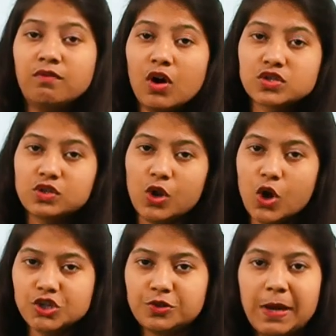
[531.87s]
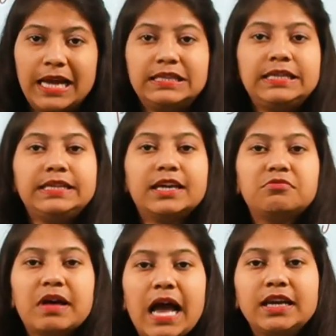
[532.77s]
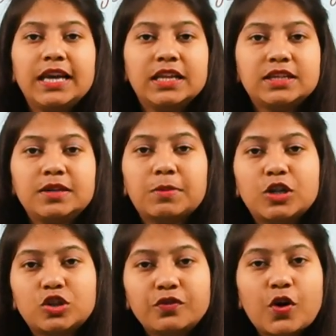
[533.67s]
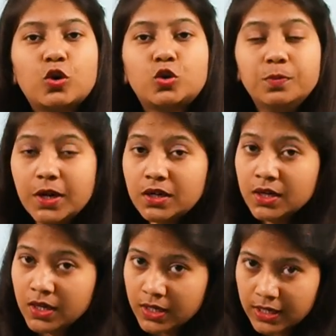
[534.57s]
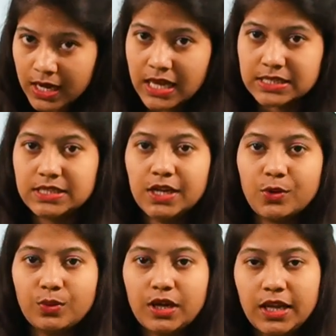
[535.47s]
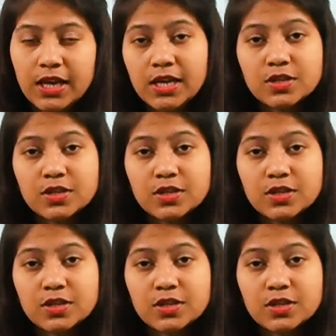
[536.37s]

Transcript: was launched by the Indian Bank in the month of October last year only.